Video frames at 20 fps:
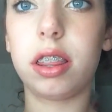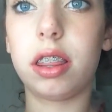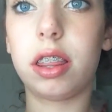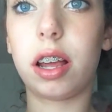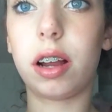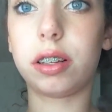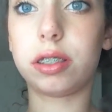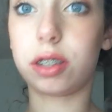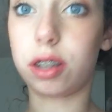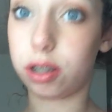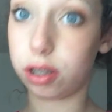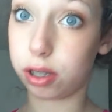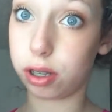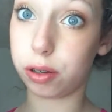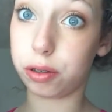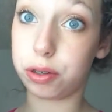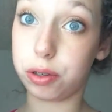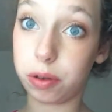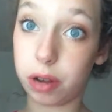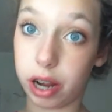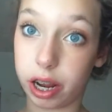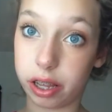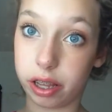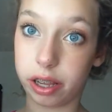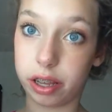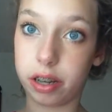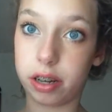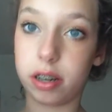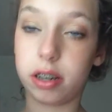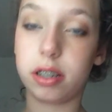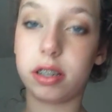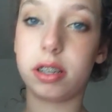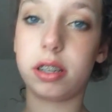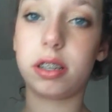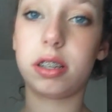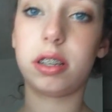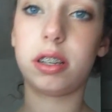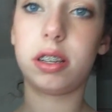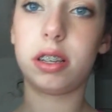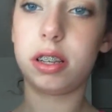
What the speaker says: There's also two highlighters.